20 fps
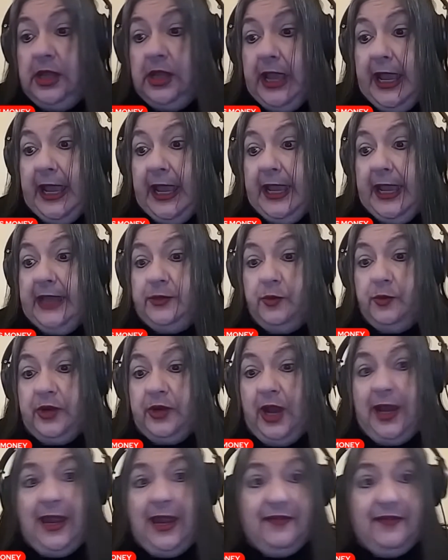And when
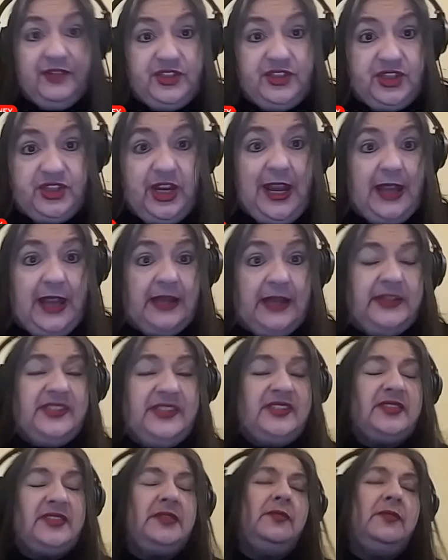I have a
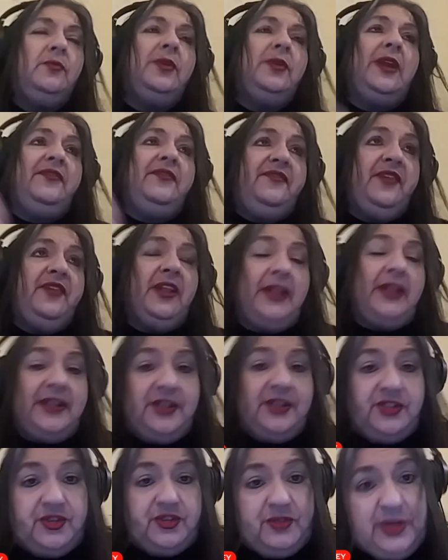chance, when I feel I
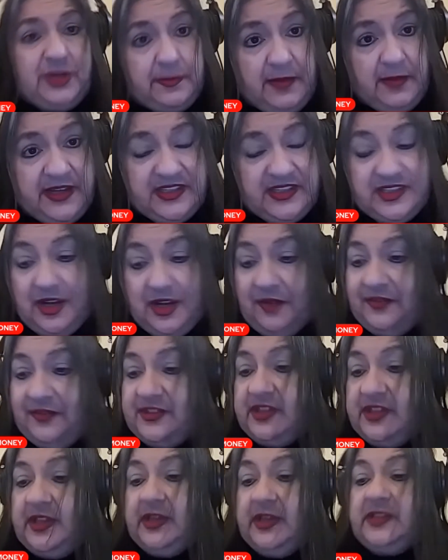could treat myself
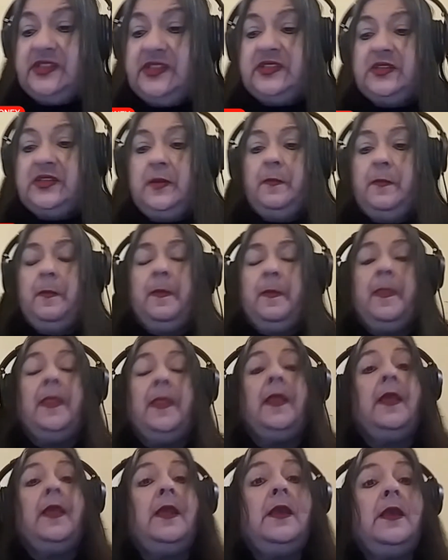to this,
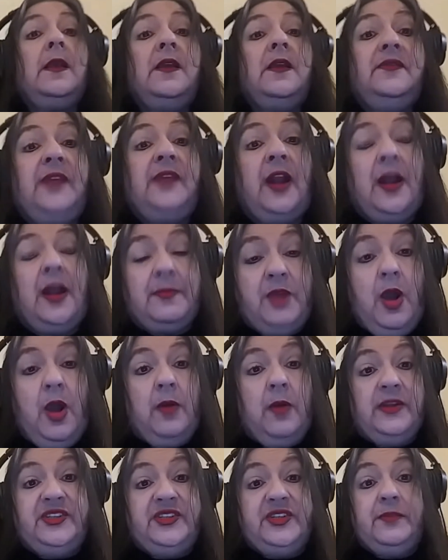that I'm
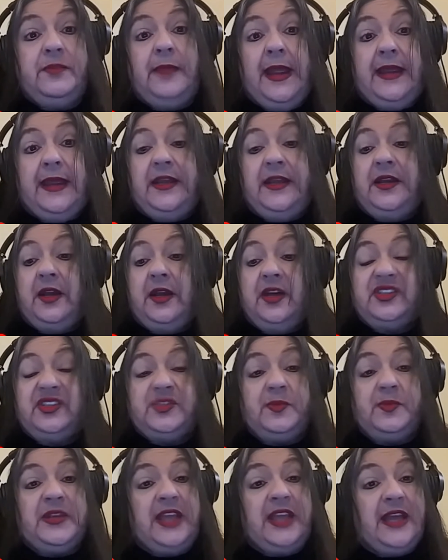going to make a
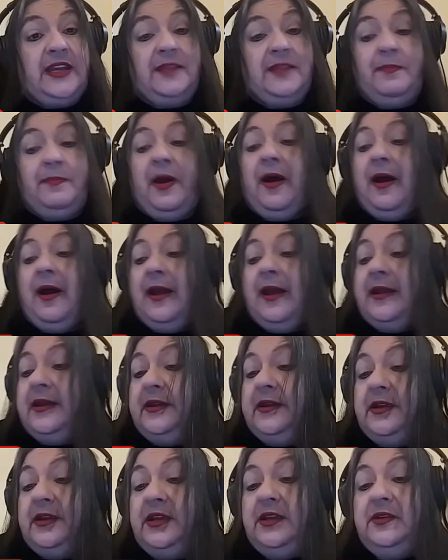spaghetti pie
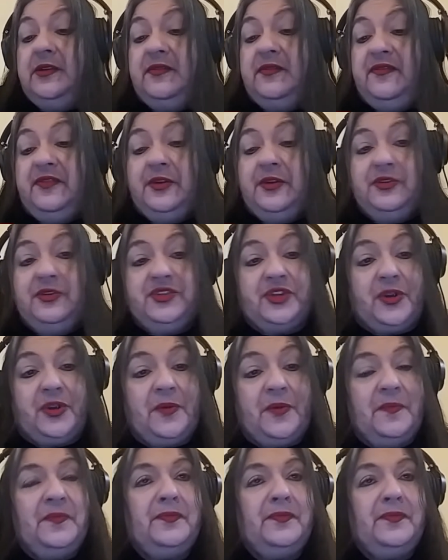in the future.